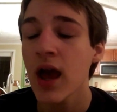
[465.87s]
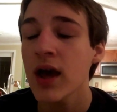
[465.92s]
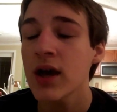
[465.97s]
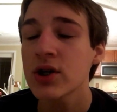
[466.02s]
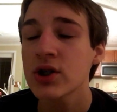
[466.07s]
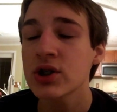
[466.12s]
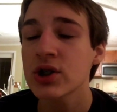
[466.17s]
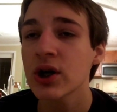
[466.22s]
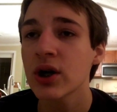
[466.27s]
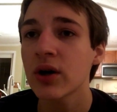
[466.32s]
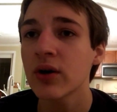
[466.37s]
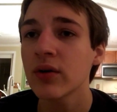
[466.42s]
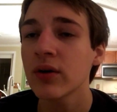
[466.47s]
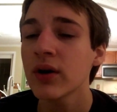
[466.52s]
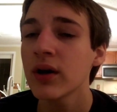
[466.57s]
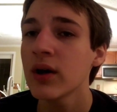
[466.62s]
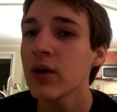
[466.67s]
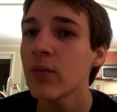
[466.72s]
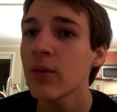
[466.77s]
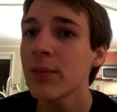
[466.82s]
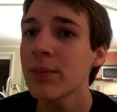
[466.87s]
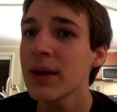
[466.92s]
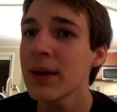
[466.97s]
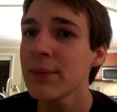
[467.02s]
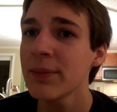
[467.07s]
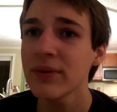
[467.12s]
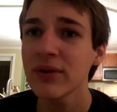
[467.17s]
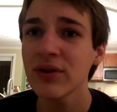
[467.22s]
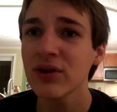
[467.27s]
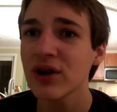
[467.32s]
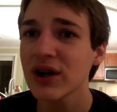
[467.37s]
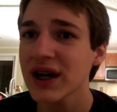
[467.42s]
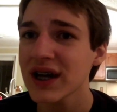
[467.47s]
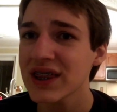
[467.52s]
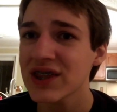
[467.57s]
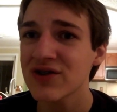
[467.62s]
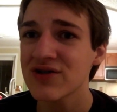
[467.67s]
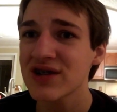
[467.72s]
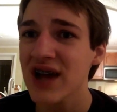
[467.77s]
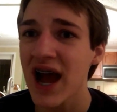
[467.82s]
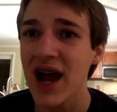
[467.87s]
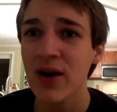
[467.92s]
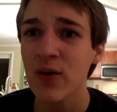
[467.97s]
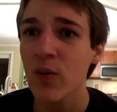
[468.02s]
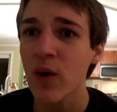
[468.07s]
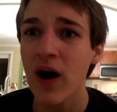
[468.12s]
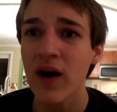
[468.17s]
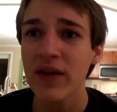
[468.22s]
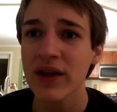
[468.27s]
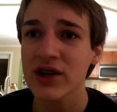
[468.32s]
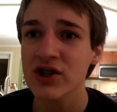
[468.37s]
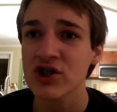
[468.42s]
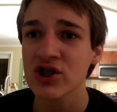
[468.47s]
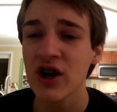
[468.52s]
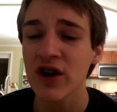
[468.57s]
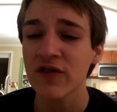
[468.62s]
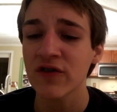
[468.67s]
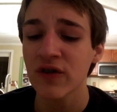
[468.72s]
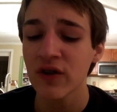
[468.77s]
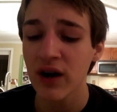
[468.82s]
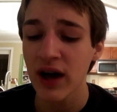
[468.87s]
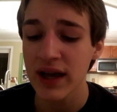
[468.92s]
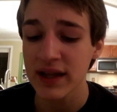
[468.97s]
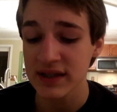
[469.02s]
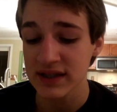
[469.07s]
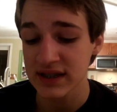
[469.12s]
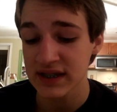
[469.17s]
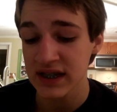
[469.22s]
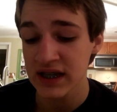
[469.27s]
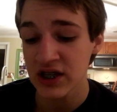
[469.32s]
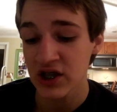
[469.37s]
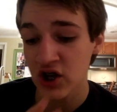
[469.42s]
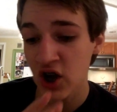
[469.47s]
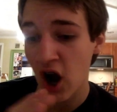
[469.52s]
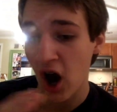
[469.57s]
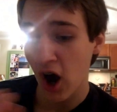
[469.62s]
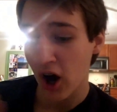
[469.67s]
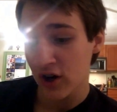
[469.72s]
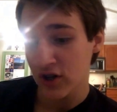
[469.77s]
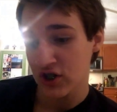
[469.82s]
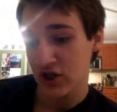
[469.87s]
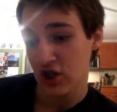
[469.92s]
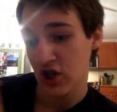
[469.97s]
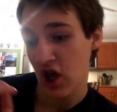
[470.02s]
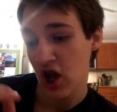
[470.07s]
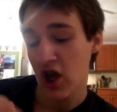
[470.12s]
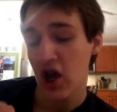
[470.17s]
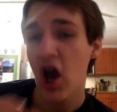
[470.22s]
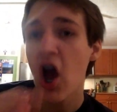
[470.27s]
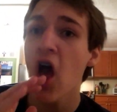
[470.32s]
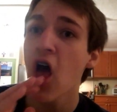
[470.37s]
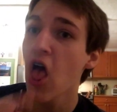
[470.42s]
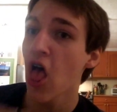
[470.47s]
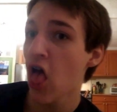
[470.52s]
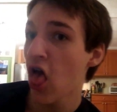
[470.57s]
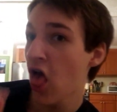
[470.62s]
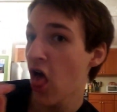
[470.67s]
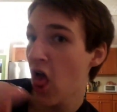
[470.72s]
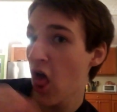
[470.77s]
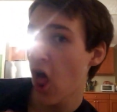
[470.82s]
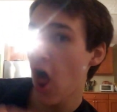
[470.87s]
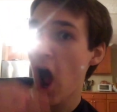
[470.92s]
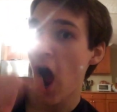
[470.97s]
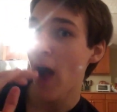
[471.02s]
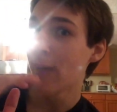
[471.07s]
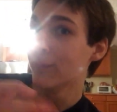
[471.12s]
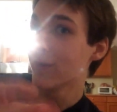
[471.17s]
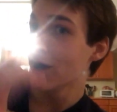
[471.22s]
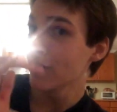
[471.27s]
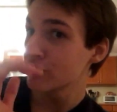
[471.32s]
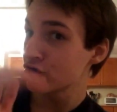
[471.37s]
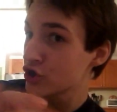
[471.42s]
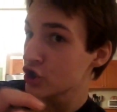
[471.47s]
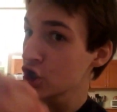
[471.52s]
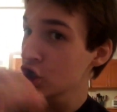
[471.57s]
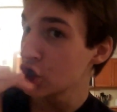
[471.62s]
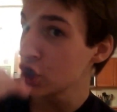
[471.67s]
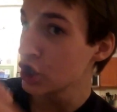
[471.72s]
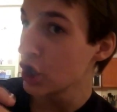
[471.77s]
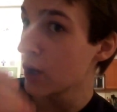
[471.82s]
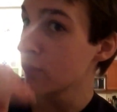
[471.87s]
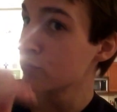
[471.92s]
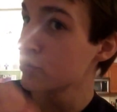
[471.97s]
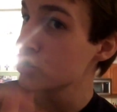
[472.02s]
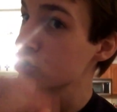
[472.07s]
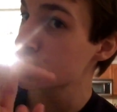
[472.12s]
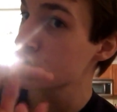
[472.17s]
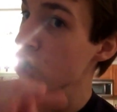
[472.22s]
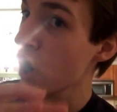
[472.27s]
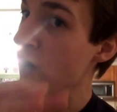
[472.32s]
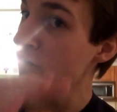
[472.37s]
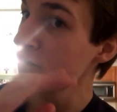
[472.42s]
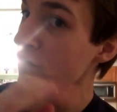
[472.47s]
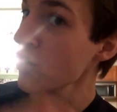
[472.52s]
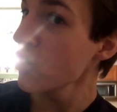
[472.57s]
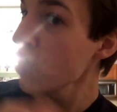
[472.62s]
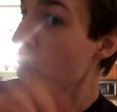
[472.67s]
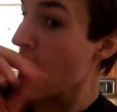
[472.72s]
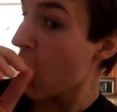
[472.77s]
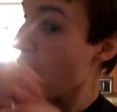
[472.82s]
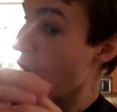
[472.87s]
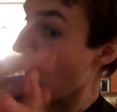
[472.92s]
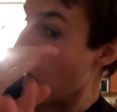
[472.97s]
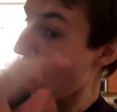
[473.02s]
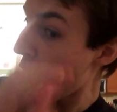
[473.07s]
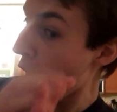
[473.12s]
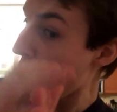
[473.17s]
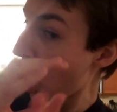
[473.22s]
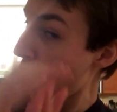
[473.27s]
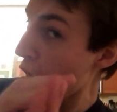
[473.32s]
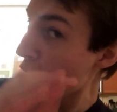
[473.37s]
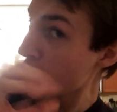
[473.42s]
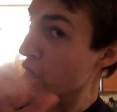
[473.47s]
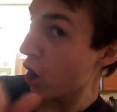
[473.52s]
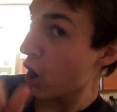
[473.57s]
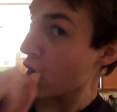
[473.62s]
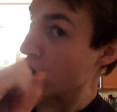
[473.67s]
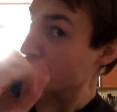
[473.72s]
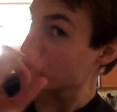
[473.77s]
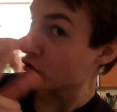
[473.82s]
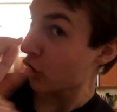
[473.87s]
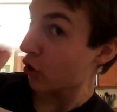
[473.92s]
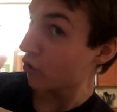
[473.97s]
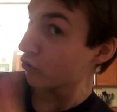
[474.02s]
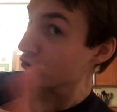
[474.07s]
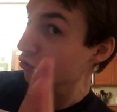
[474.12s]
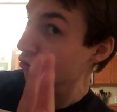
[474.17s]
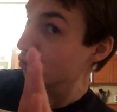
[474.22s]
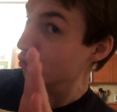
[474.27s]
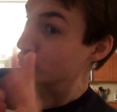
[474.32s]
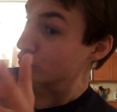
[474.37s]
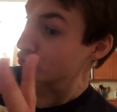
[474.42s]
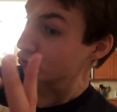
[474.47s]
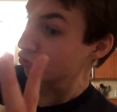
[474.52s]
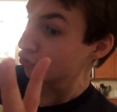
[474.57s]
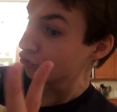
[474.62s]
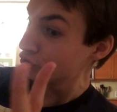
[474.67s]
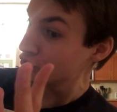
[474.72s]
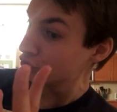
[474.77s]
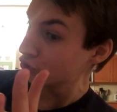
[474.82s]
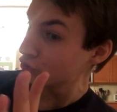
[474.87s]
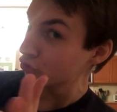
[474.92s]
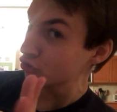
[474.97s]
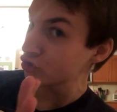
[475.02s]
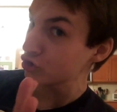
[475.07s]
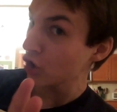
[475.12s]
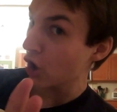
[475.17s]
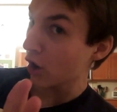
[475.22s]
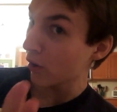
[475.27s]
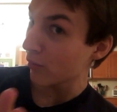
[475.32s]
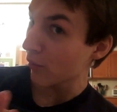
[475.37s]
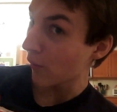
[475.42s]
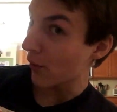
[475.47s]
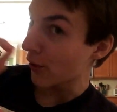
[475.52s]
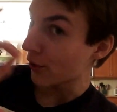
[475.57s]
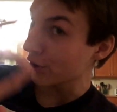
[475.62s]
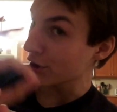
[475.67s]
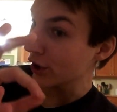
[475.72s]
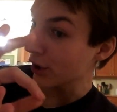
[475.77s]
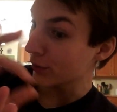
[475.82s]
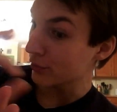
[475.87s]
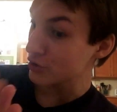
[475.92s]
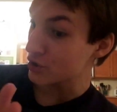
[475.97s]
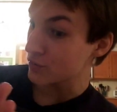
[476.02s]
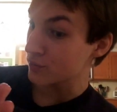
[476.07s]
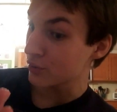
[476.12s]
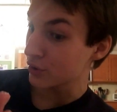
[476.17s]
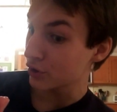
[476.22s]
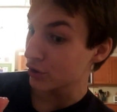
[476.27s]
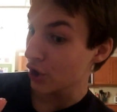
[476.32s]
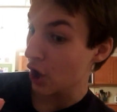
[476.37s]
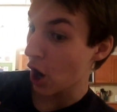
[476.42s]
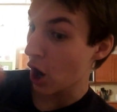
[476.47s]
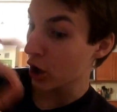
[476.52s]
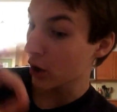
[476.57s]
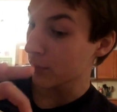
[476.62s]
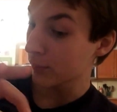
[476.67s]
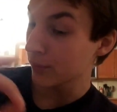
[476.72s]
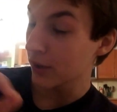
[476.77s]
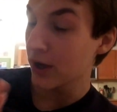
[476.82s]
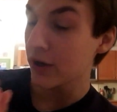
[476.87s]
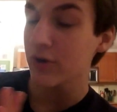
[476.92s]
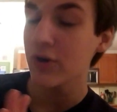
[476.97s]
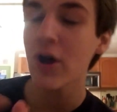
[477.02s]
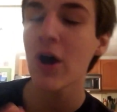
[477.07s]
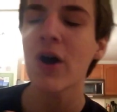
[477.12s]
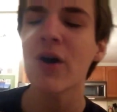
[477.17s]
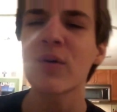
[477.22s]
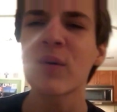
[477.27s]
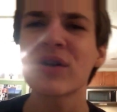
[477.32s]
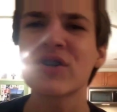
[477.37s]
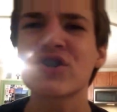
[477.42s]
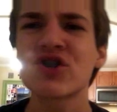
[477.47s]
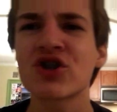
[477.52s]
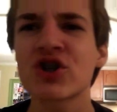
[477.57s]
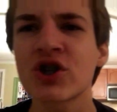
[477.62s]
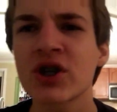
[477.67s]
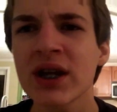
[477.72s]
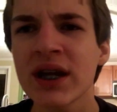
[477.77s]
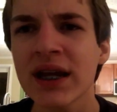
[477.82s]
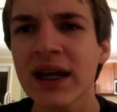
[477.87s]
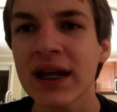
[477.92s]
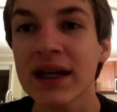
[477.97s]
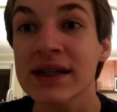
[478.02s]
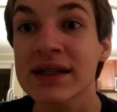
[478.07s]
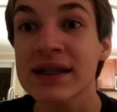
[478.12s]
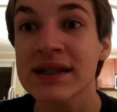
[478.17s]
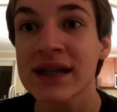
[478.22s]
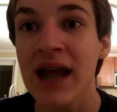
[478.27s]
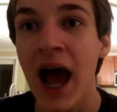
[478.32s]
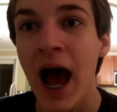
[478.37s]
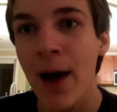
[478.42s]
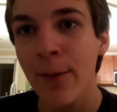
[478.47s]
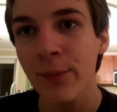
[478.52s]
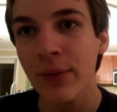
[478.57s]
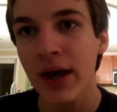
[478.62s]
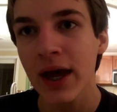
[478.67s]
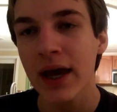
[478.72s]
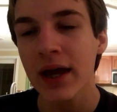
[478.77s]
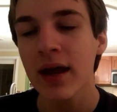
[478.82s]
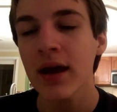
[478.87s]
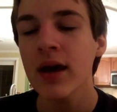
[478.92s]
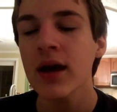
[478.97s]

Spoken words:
So when people look at their deck while they shuffle and see the cards and I'm not cheating, I'm just shuffling. No, don't someone, I'll just put that up there. No, it's cheating. Stop it.